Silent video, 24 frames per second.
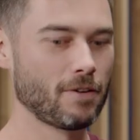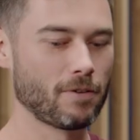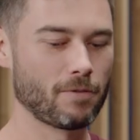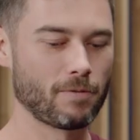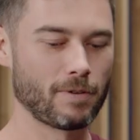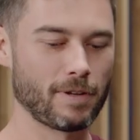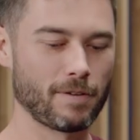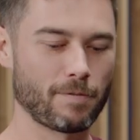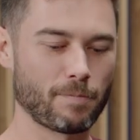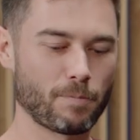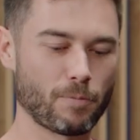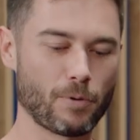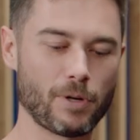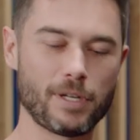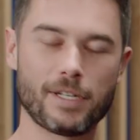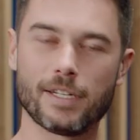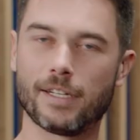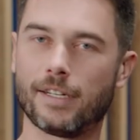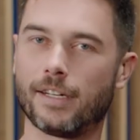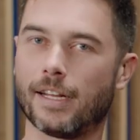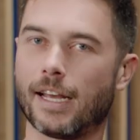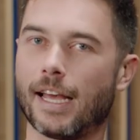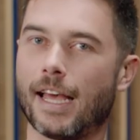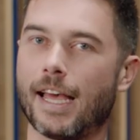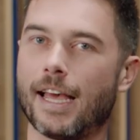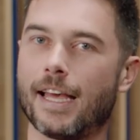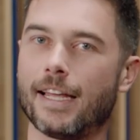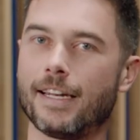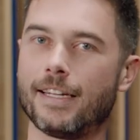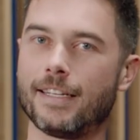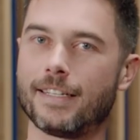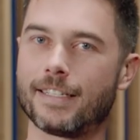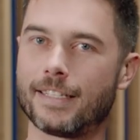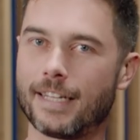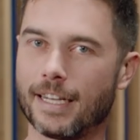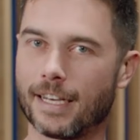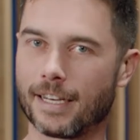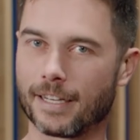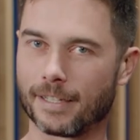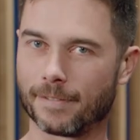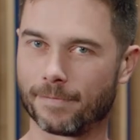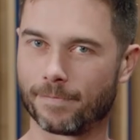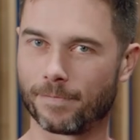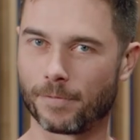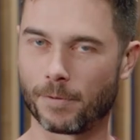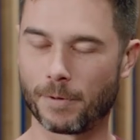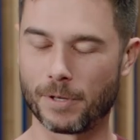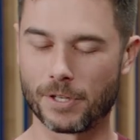we've printed a handy sticker,
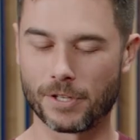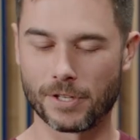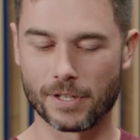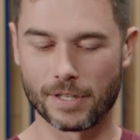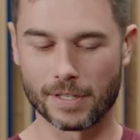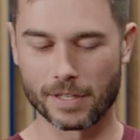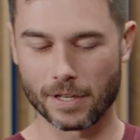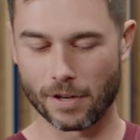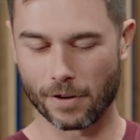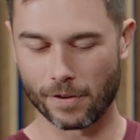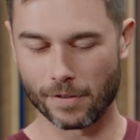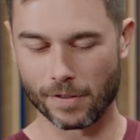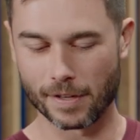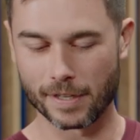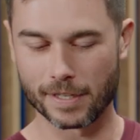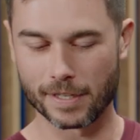which is on the